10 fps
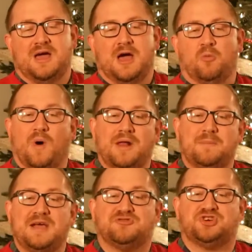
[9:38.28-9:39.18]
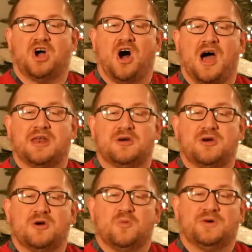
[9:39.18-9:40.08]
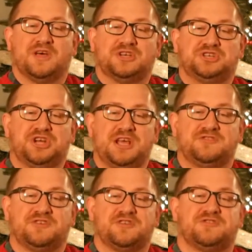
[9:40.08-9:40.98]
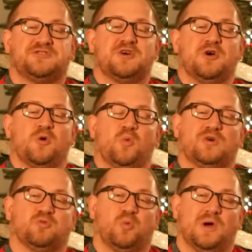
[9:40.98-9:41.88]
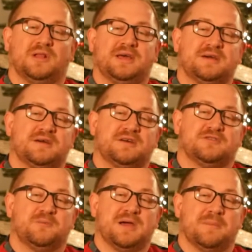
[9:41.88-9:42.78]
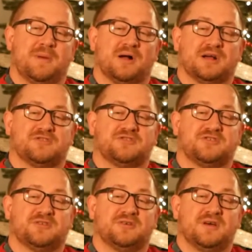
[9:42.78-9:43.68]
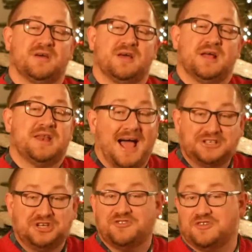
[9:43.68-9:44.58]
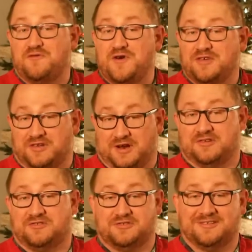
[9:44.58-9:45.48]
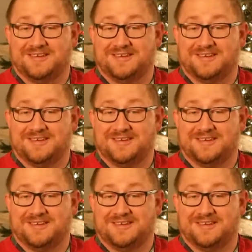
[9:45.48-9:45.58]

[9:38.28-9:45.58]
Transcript: And what amazed John was that Jesus was willing to be among us not just to visit us.